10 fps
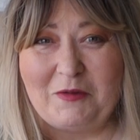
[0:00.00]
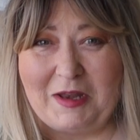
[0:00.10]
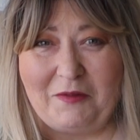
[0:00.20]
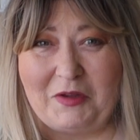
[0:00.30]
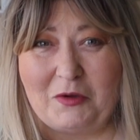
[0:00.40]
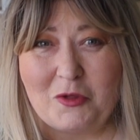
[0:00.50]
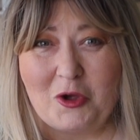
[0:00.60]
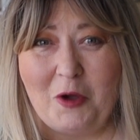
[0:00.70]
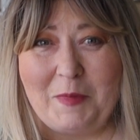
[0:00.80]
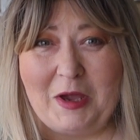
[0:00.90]
be great if you could
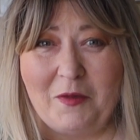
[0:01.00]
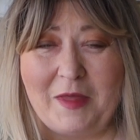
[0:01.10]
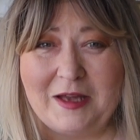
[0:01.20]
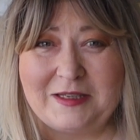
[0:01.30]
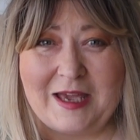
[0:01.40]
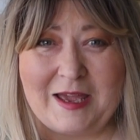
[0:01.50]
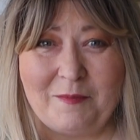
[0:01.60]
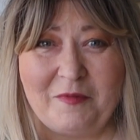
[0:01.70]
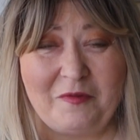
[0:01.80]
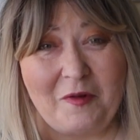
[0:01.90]
join me on that
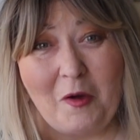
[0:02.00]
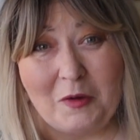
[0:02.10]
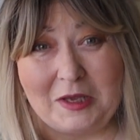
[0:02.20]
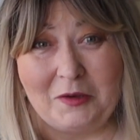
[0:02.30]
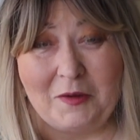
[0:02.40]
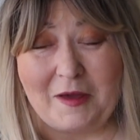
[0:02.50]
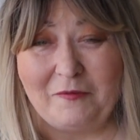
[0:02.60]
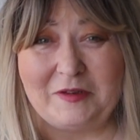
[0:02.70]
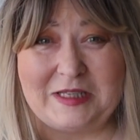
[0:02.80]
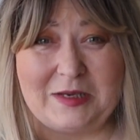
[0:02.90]
um, vlog, you know,
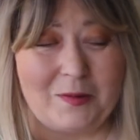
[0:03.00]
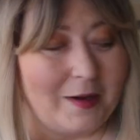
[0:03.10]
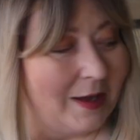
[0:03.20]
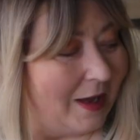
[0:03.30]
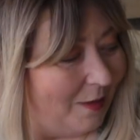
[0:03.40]
that video.